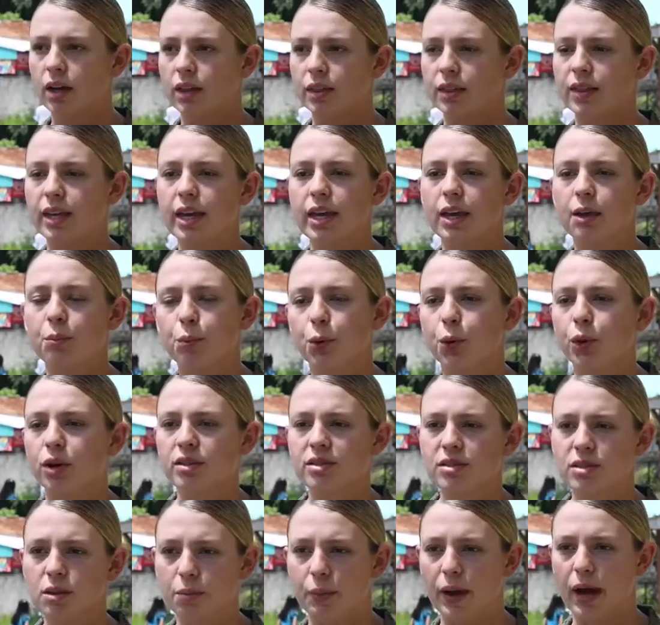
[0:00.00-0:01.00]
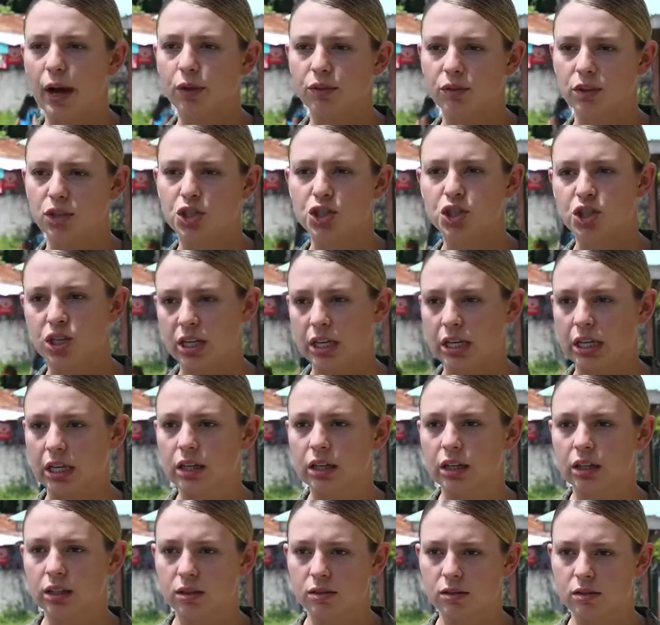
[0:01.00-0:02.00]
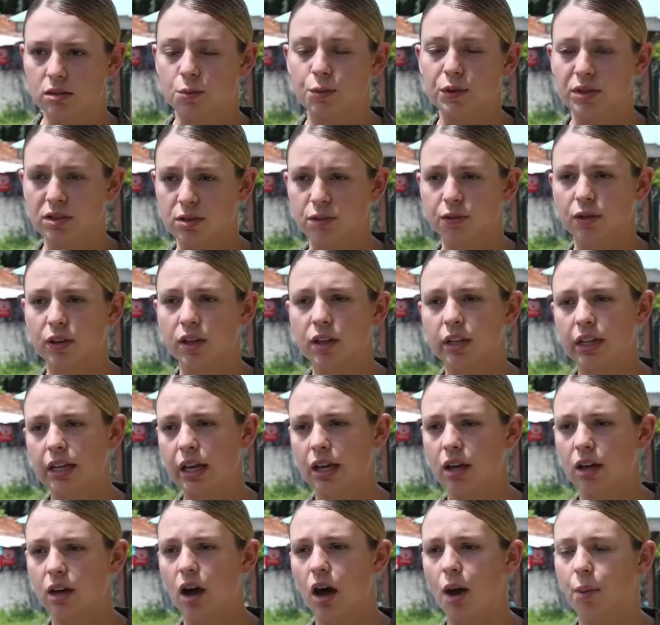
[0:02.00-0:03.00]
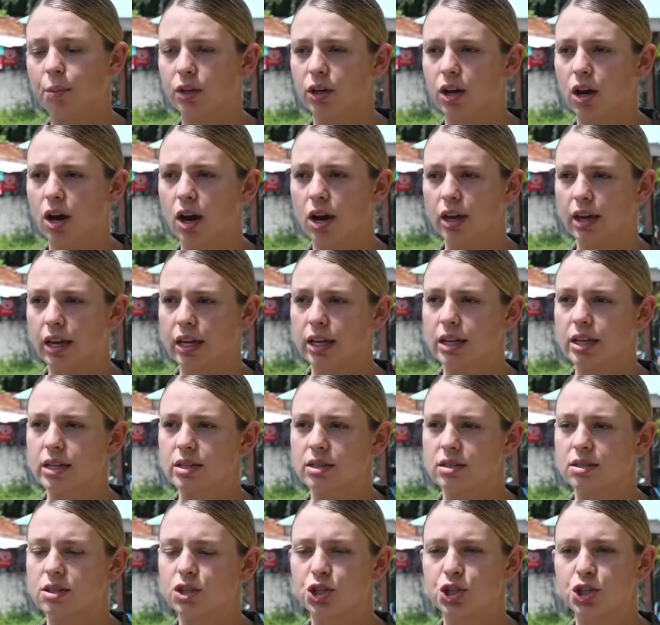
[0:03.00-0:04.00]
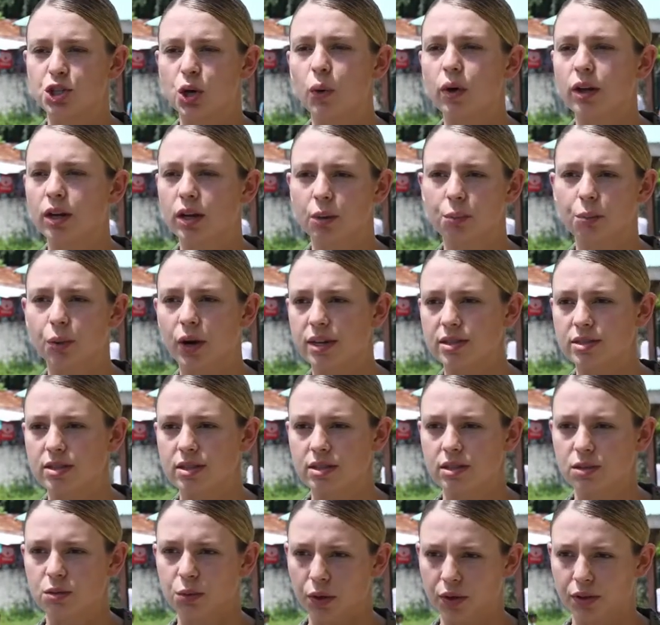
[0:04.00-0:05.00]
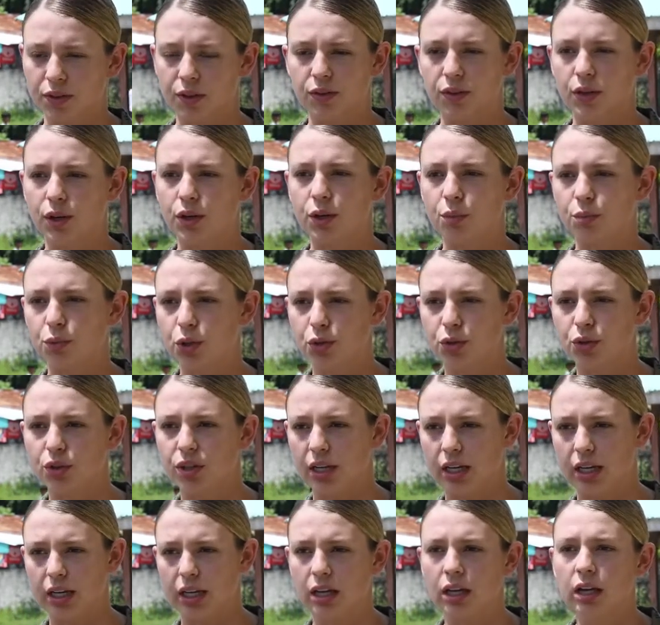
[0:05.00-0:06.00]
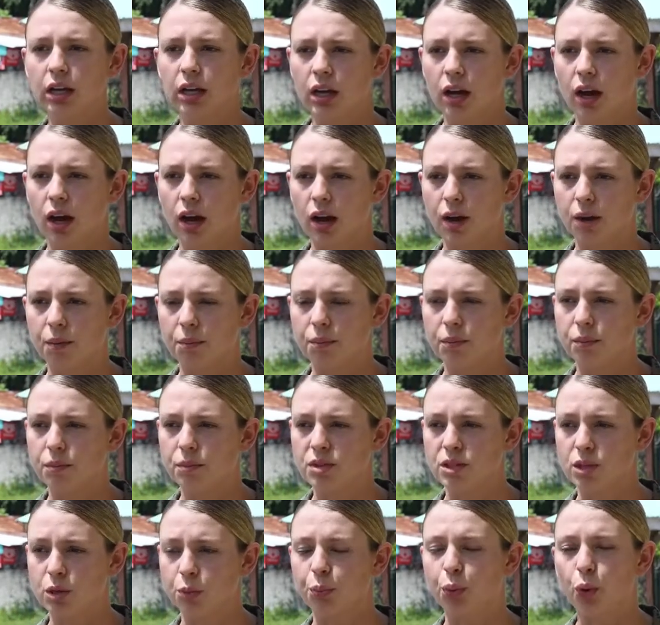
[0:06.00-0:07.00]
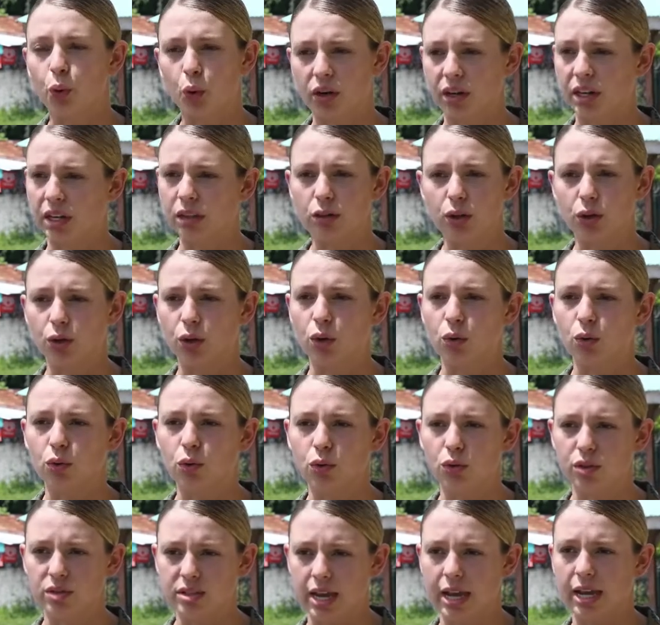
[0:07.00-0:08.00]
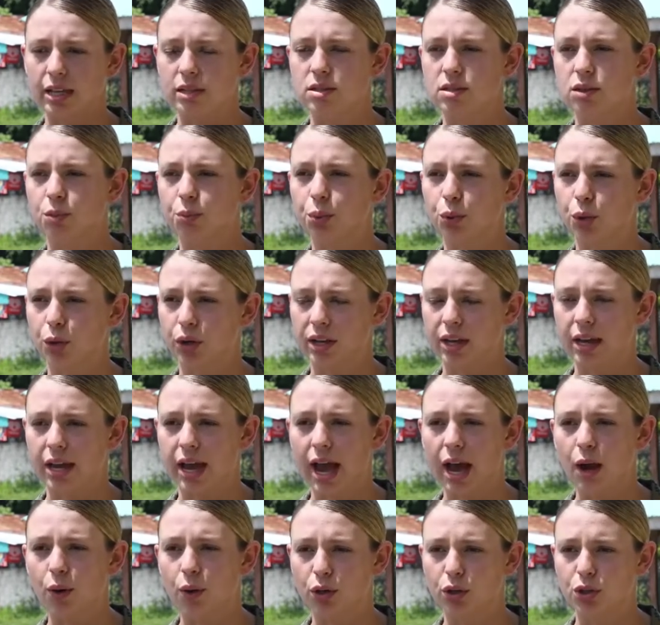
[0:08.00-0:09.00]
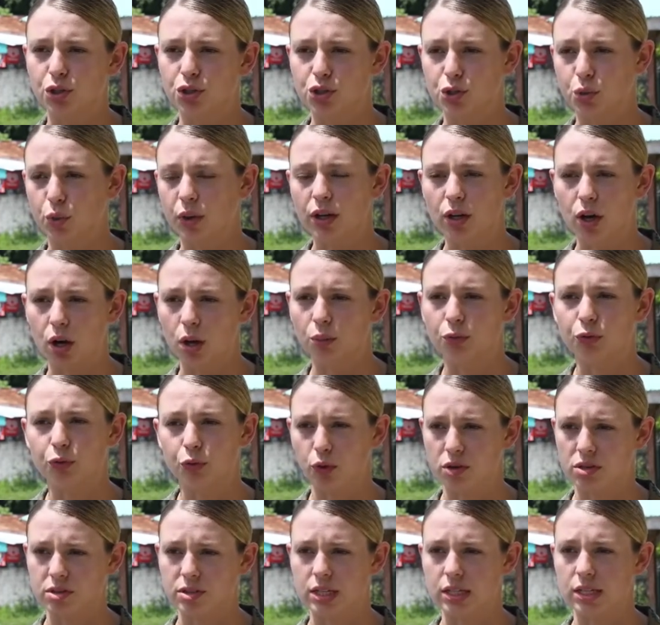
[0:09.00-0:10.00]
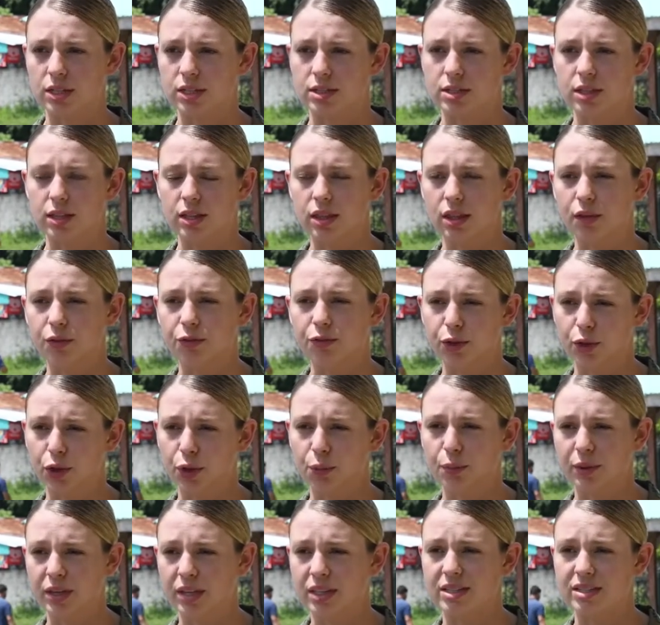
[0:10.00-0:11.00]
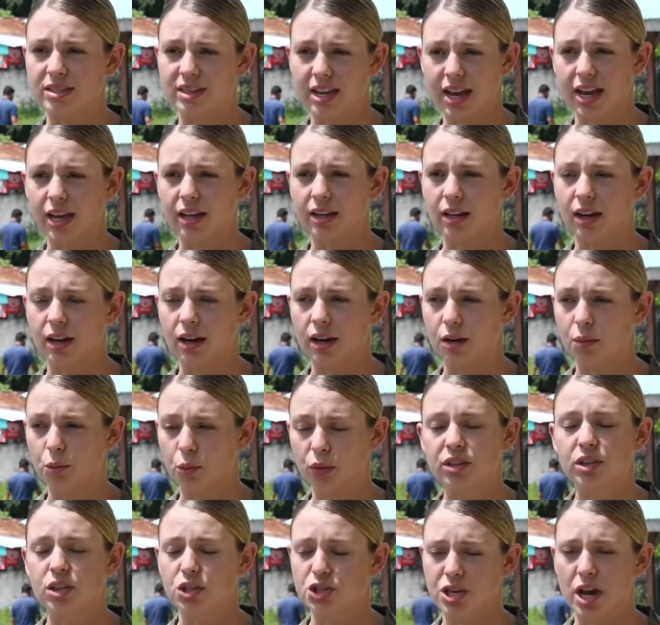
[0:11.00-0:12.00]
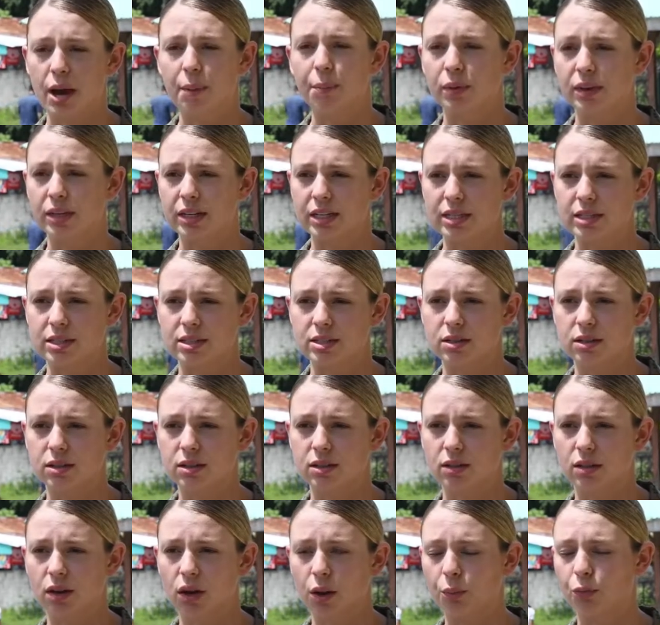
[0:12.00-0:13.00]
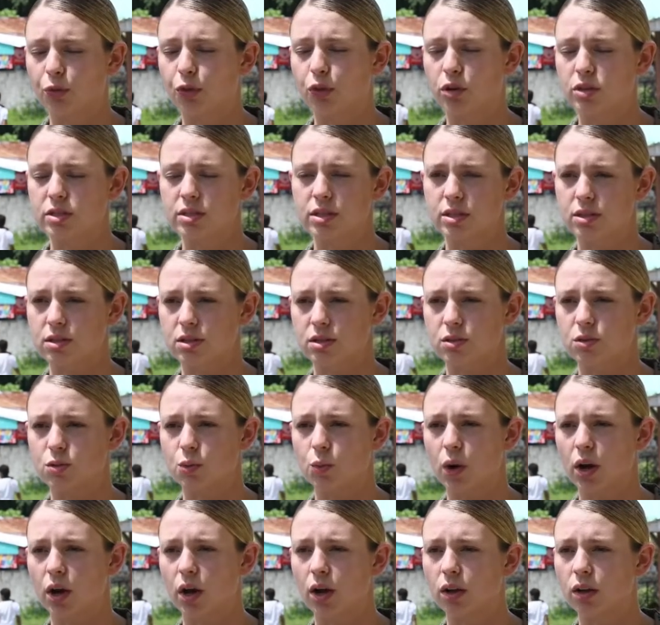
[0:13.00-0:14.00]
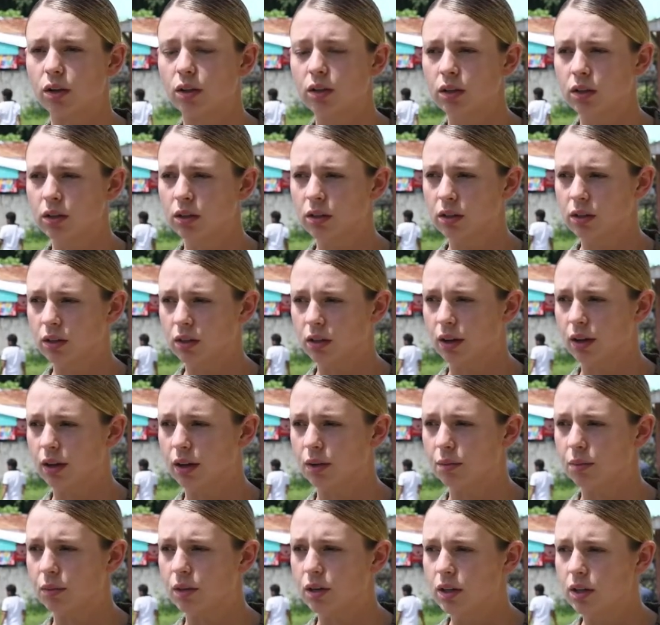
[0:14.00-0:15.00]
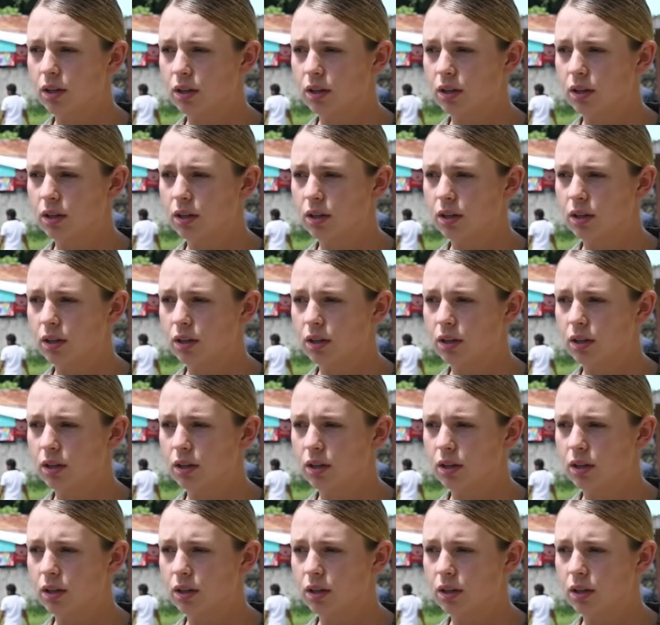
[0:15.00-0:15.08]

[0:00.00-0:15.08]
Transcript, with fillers: The importance about the Chi, specifically in KAMANDAG, is showing a presence within the community. Um, supporting the locals and supporting our joint armed forces in the Philippines and uh, with the Japanese armed forces as well. Um,